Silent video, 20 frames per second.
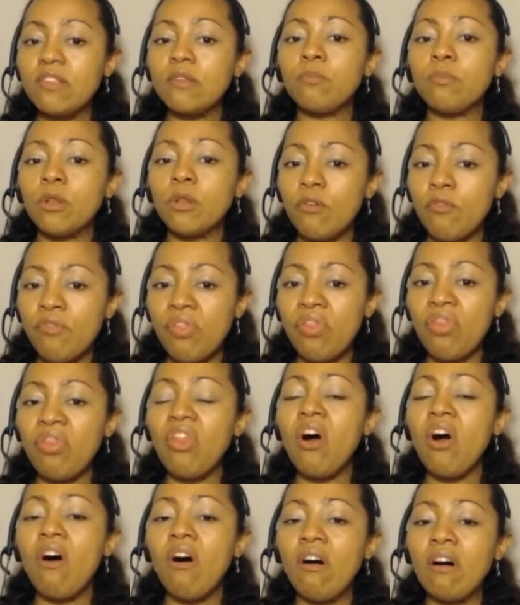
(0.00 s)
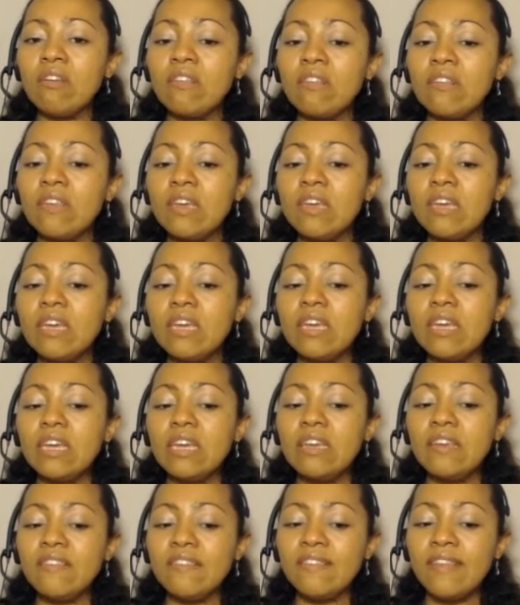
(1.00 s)
of thought,
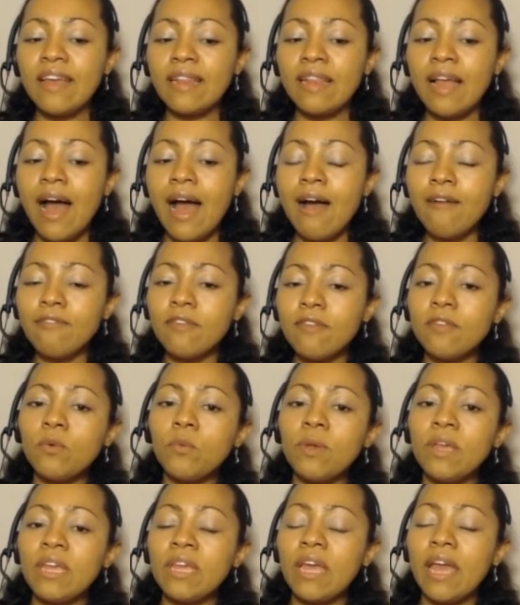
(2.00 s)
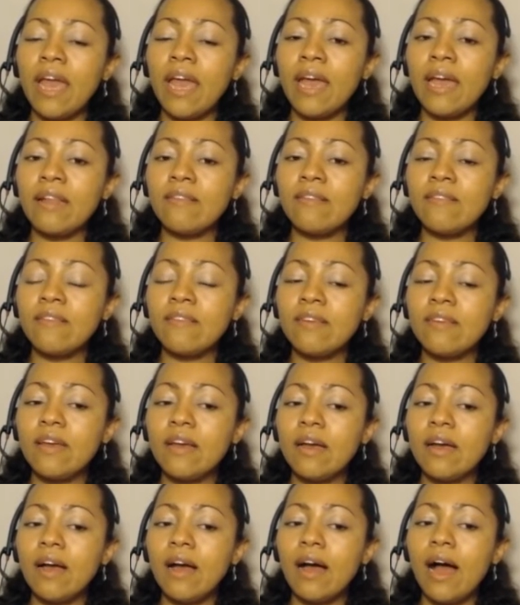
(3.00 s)
is that after the weekend,
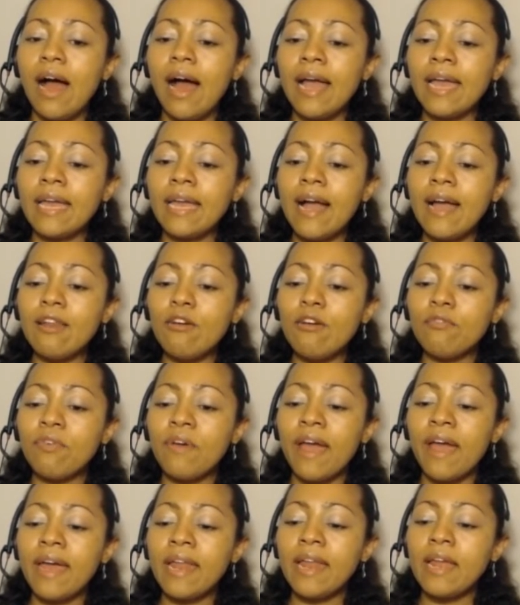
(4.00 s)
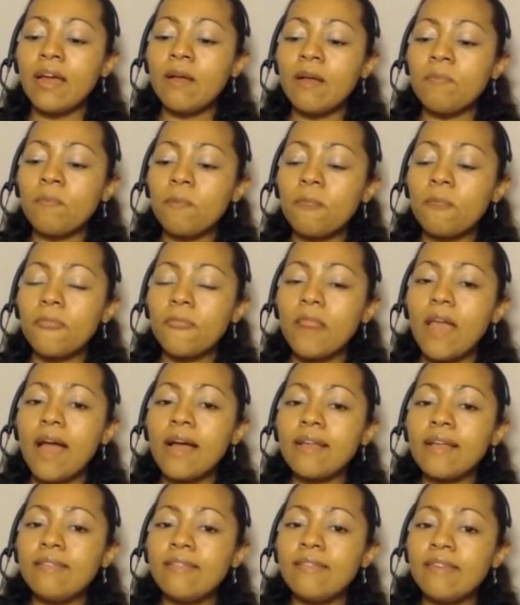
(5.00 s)
I kind of had
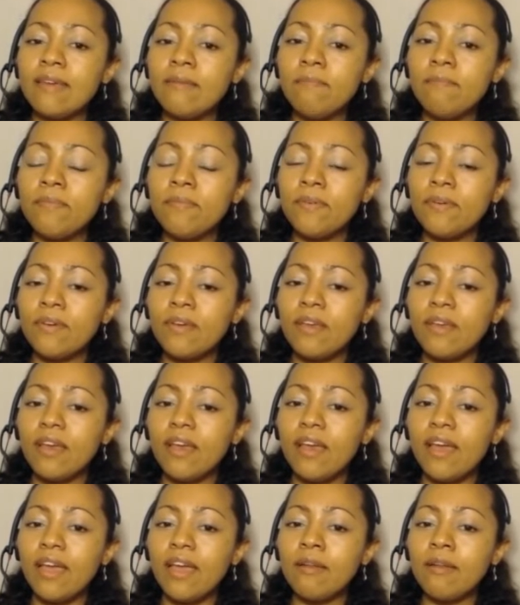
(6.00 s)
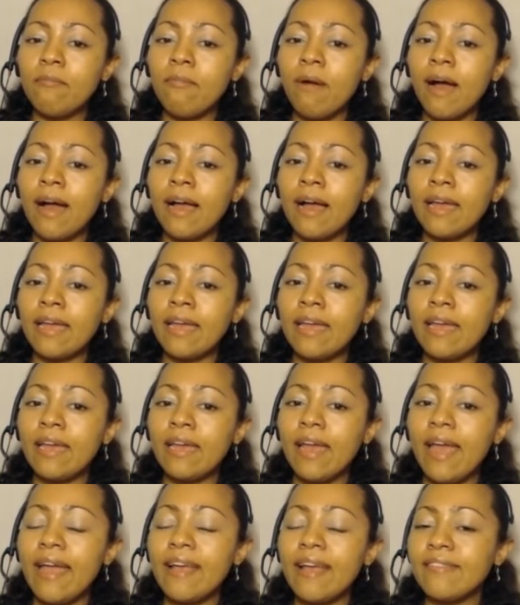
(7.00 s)
a dip in my
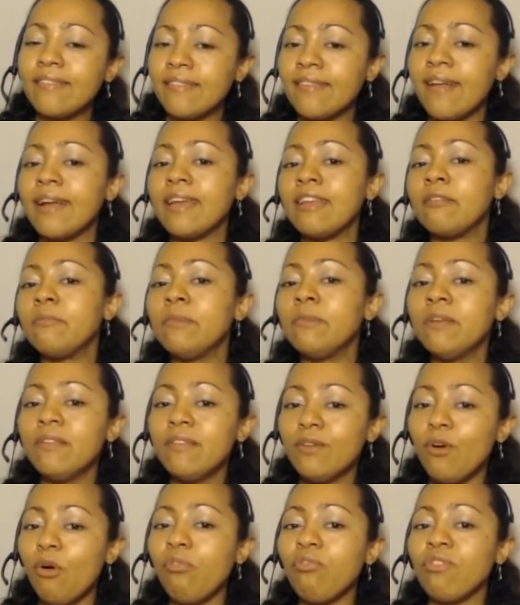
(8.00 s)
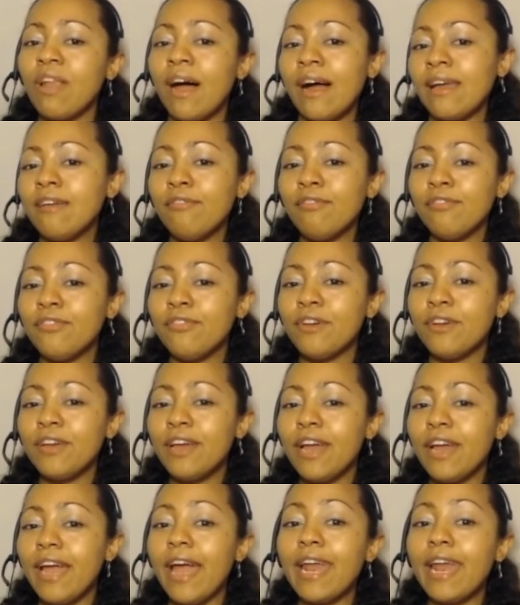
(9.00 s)
excitement of life,
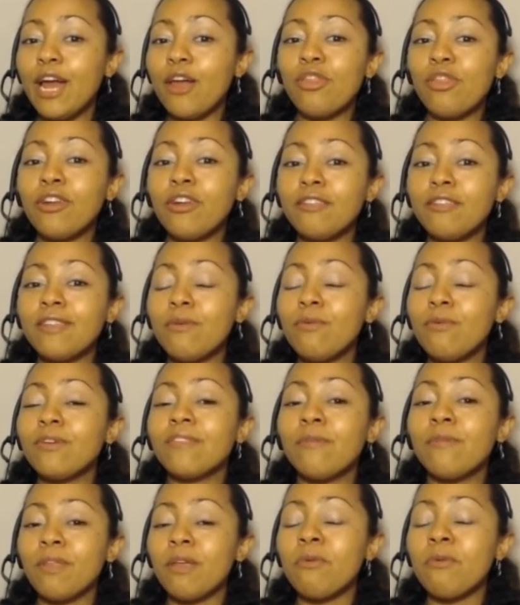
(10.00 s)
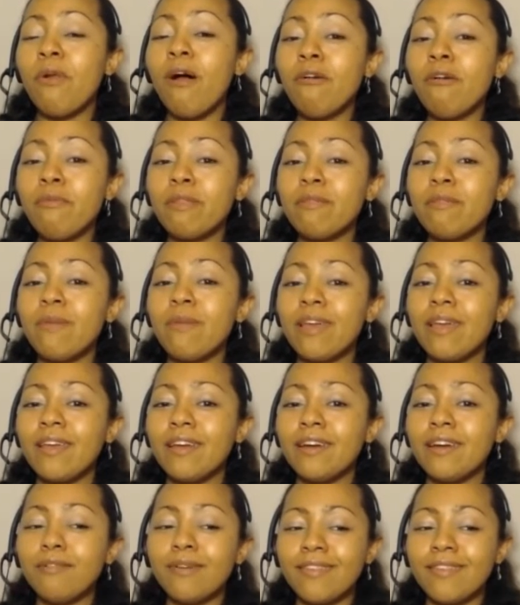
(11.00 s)
and I thought there was something wrong with me.
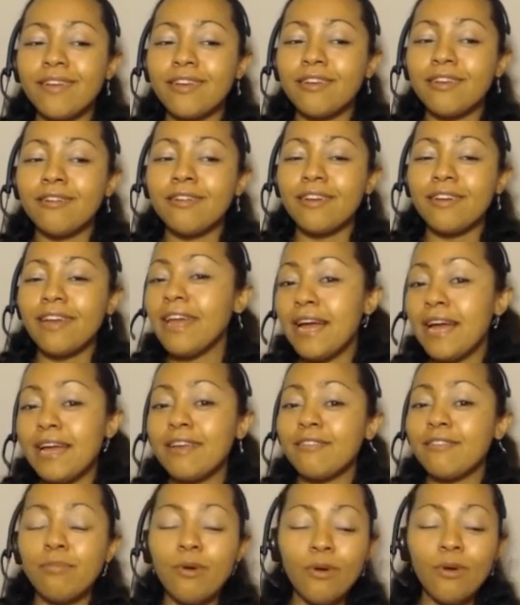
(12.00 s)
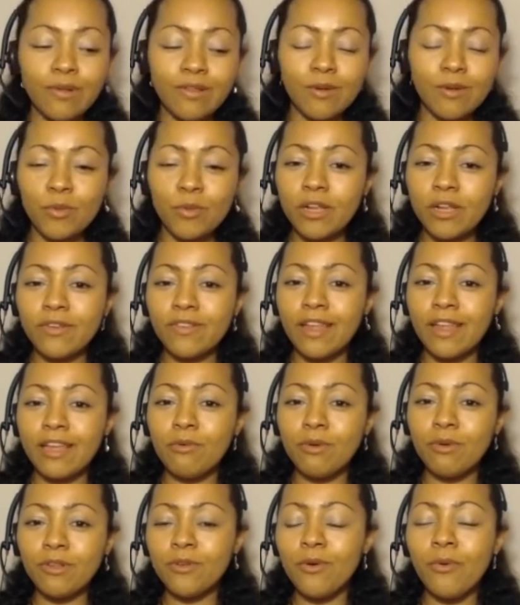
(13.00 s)
I was like, and I spoke with someone. It was
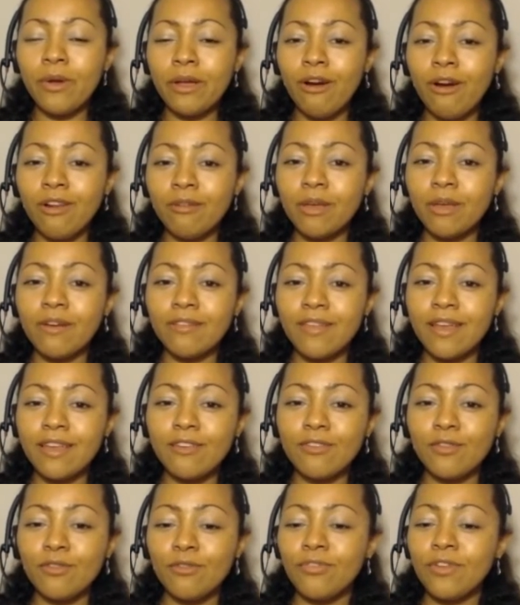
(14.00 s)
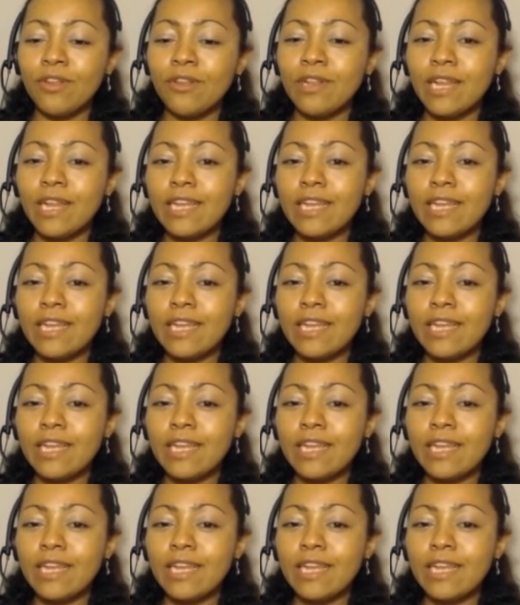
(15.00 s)
like, what's going on? Because I used to feel